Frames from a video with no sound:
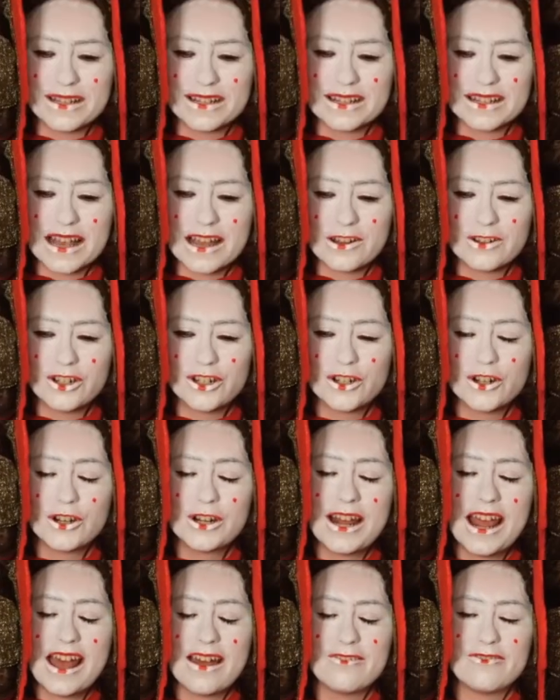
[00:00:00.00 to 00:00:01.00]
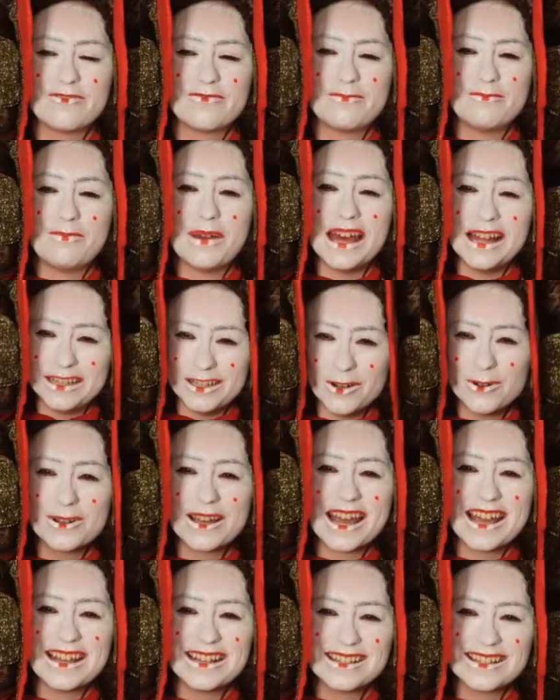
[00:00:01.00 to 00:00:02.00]
because I should have
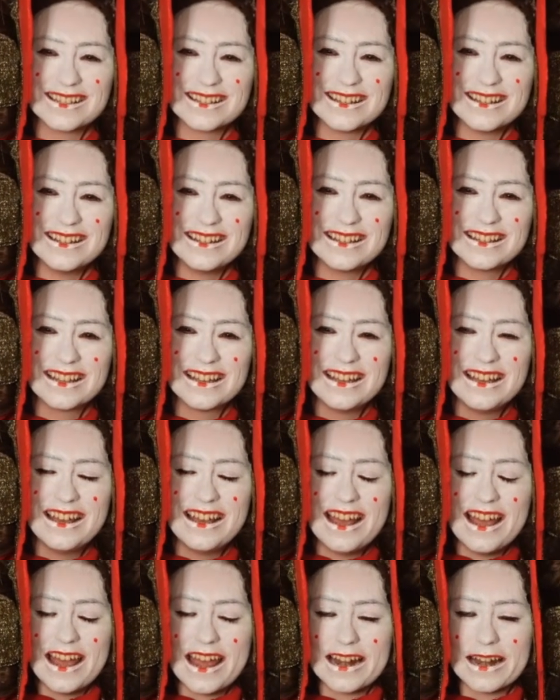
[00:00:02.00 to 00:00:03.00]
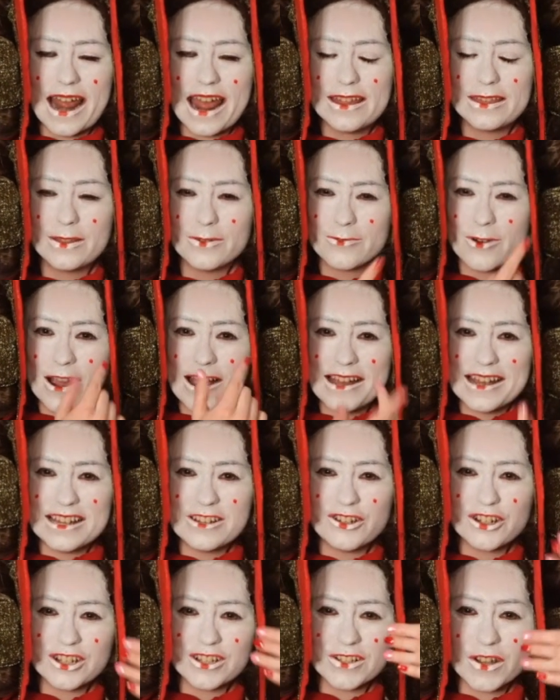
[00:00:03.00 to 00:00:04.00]
pillowcased it and had the raw
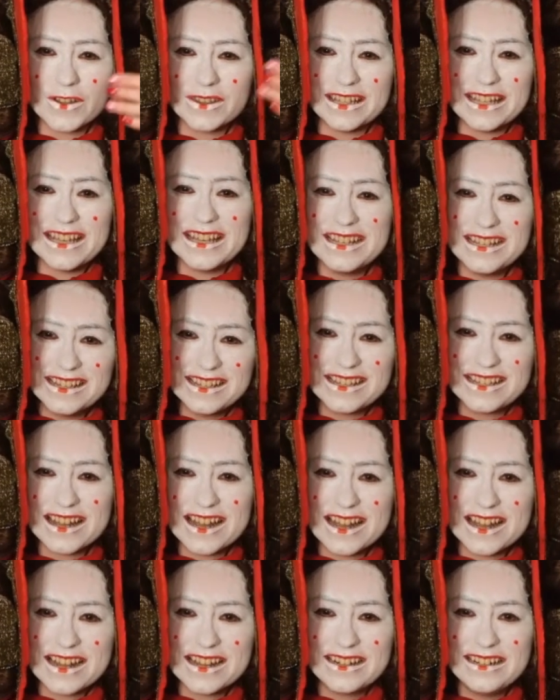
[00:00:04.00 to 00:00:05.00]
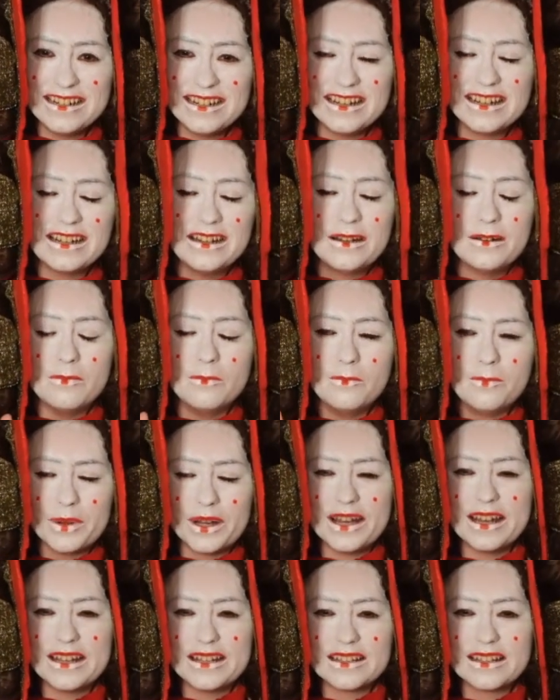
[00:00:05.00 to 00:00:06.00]
edges on the inside,
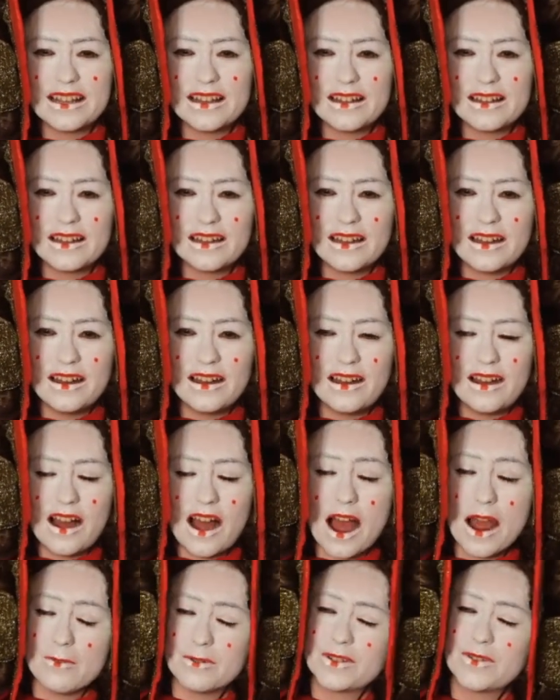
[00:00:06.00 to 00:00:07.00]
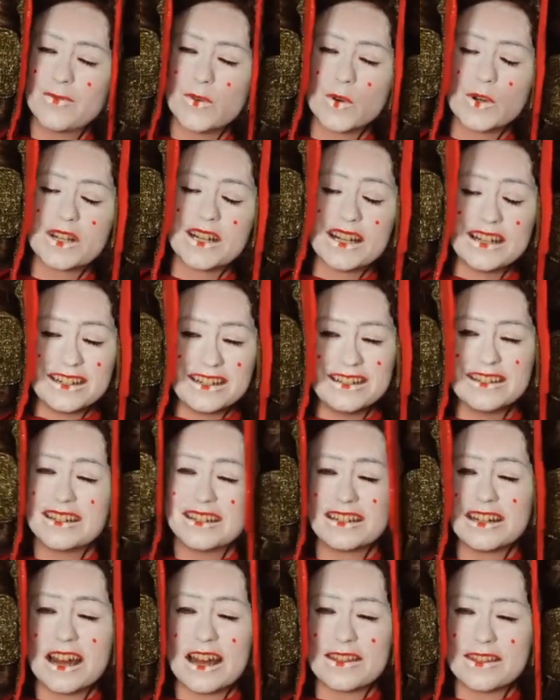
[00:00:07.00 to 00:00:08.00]
but I was 14 and
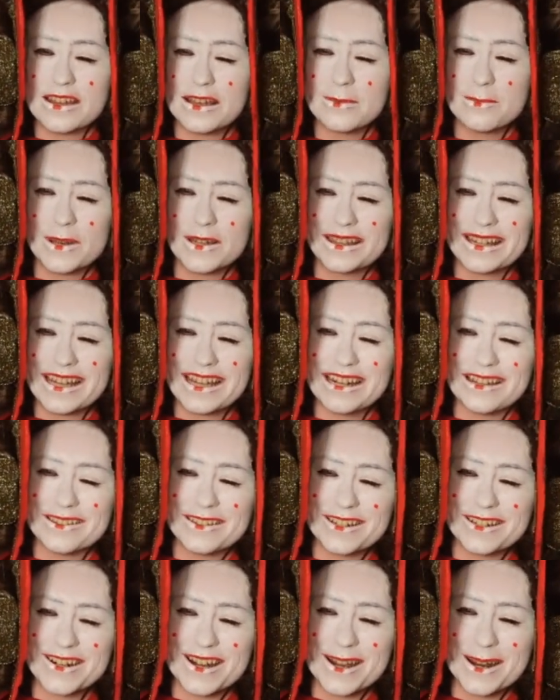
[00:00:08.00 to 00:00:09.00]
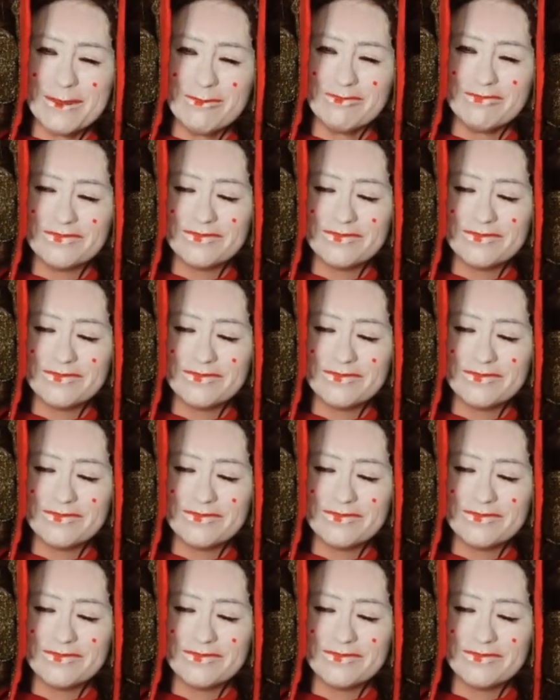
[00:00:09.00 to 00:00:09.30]
did not think about that at the time.